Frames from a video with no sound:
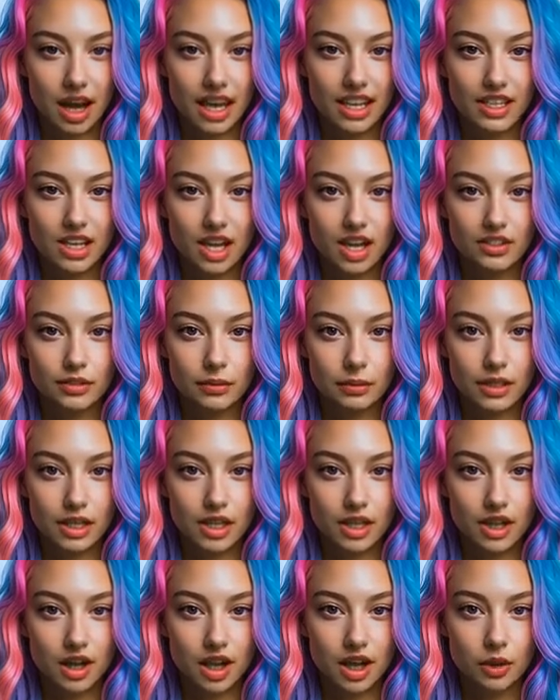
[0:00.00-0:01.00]
by checking the
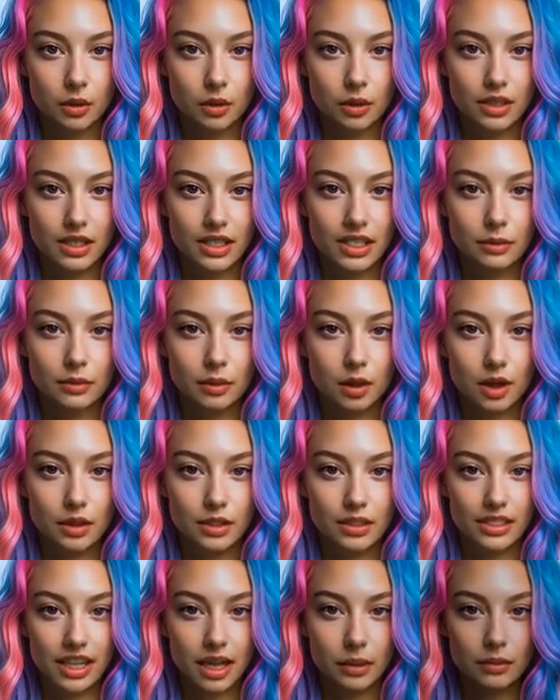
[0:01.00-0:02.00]
form's validity
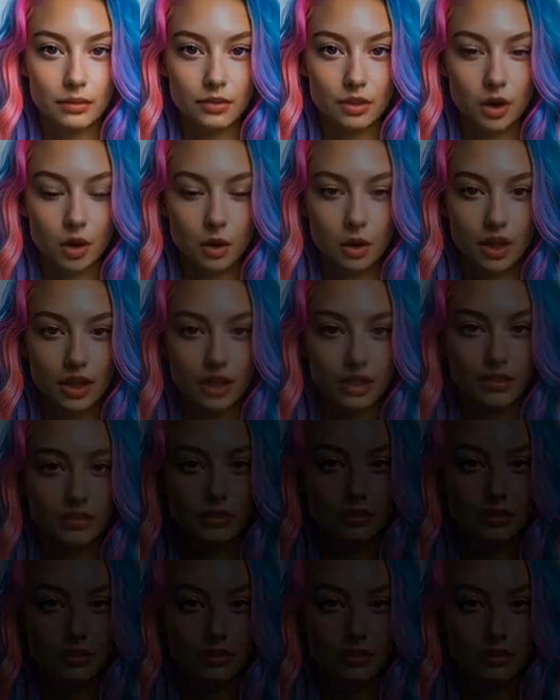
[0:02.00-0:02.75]
before proceeding.